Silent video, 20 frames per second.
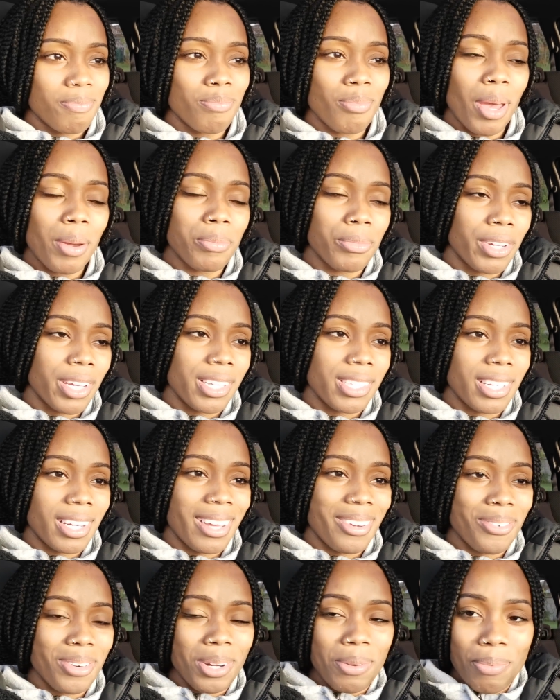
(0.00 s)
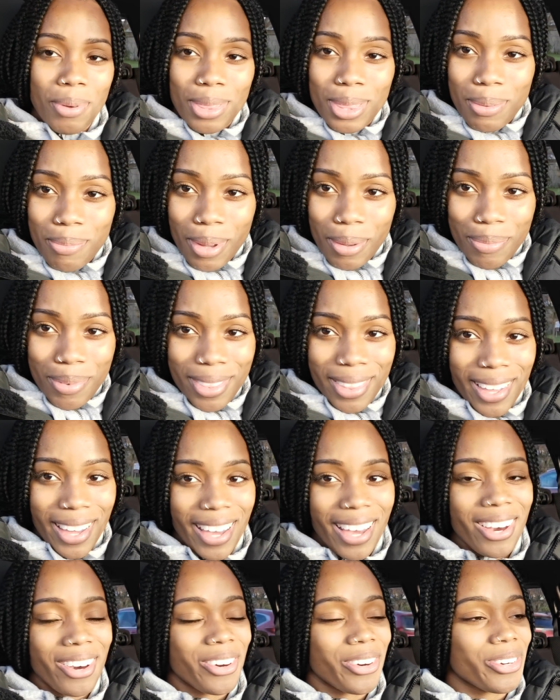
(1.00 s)
memories, and I want to put them up in the
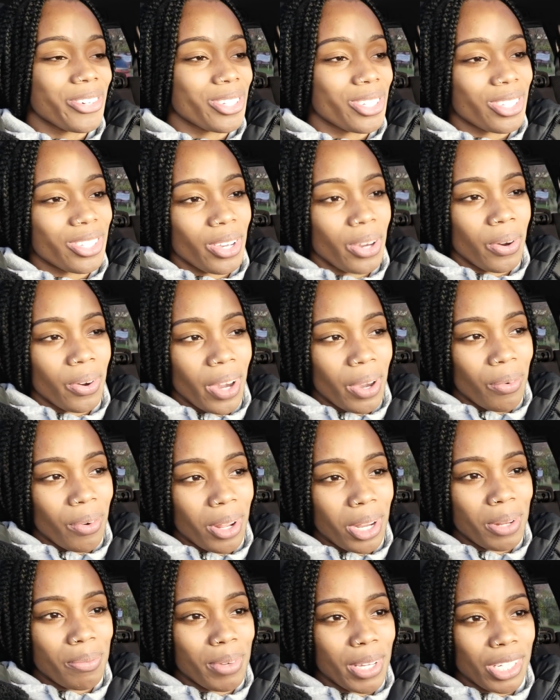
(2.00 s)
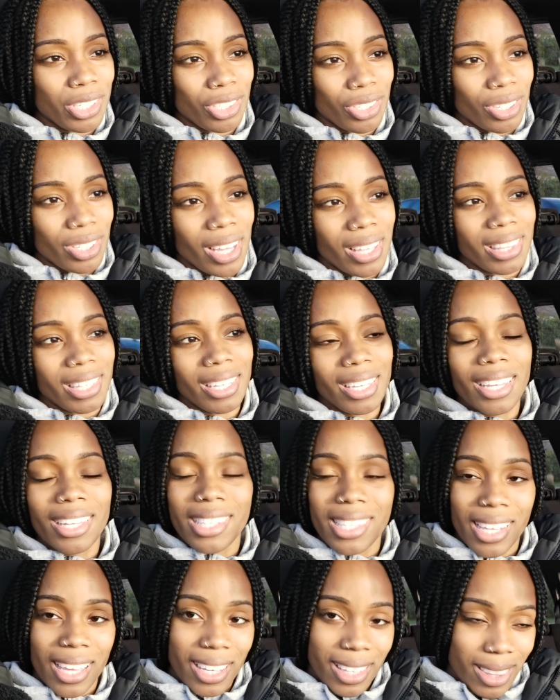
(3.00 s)
house. So I want to make sure that the
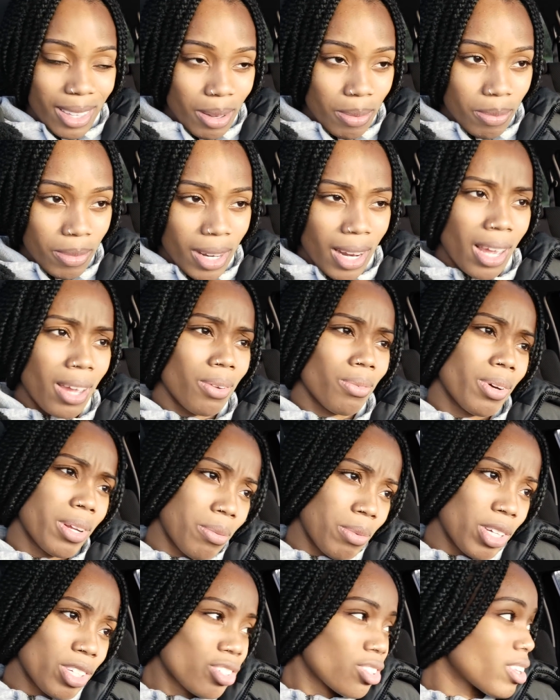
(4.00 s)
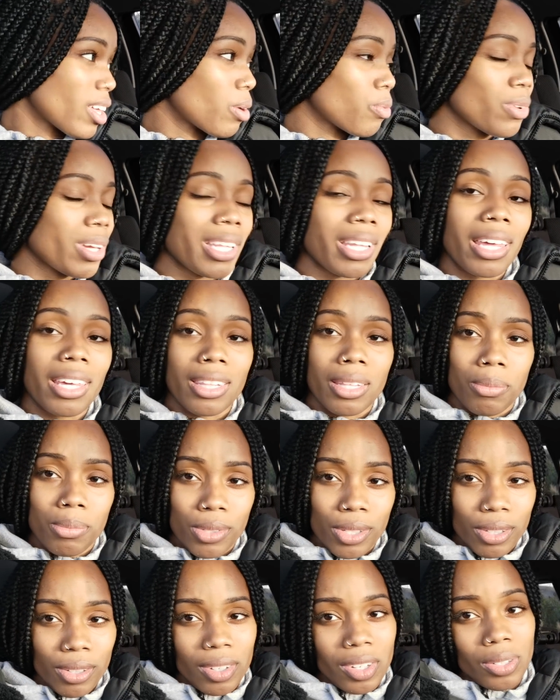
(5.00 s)
kids like them, and I want to make sure that we like them
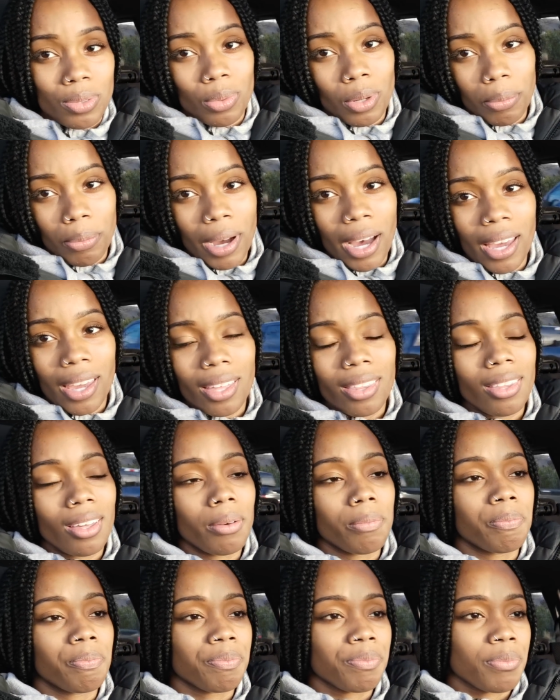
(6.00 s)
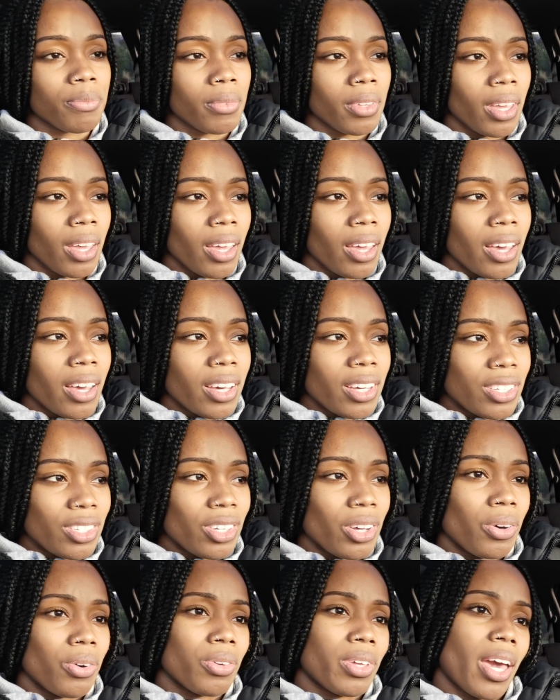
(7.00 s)
too, because we're buying them.
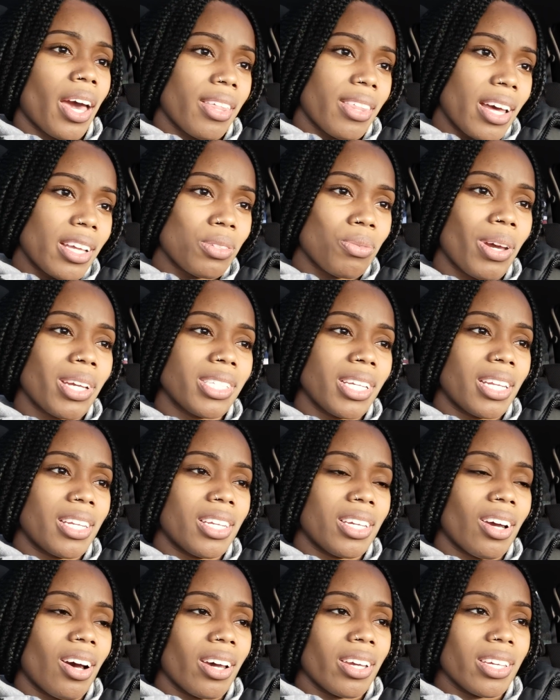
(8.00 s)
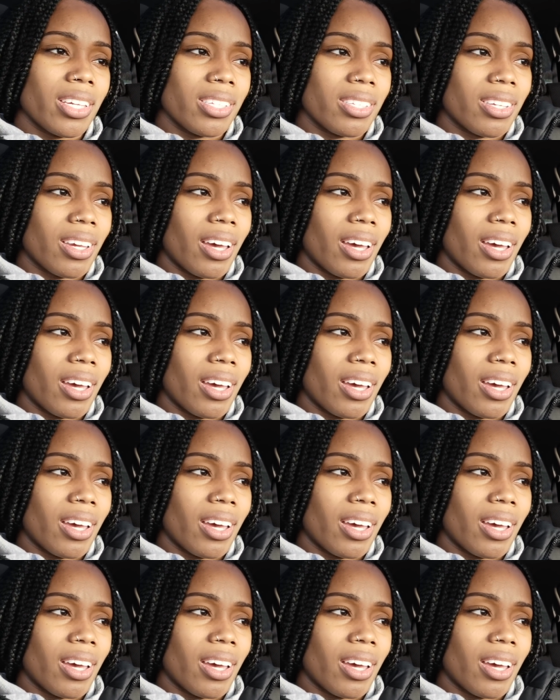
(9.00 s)
So yeah, that's why Danny got his